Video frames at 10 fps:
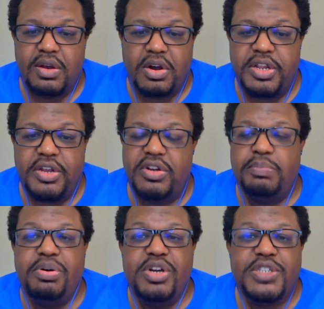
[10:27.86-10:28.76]
Are you going to
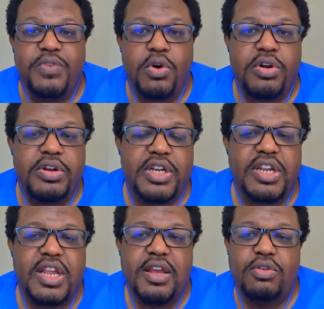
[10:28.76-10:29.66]
push forward and
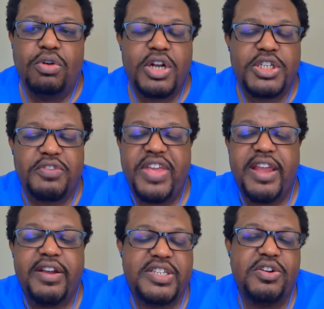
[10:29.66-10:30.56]
cross your
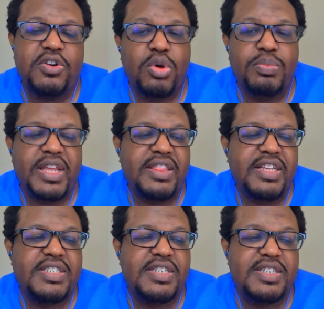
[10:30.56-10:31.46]
fingers and hope that
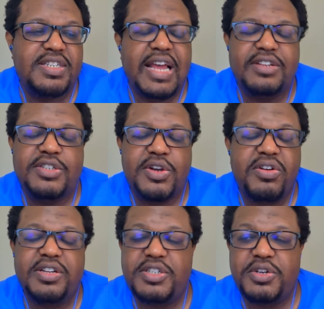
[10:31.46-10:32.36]
this does not
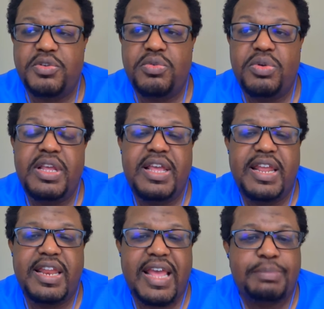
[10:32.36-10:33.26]
turn into
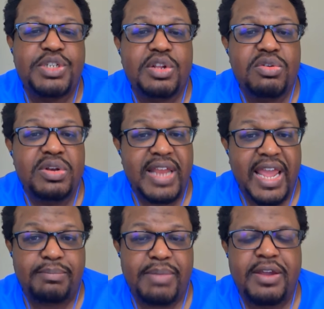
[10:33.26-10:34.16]
an absolute
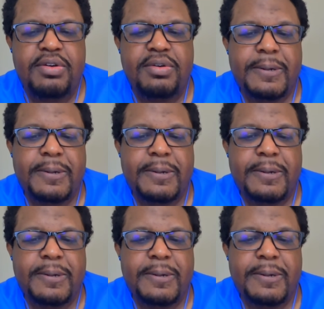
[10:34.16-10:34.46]
nightmare?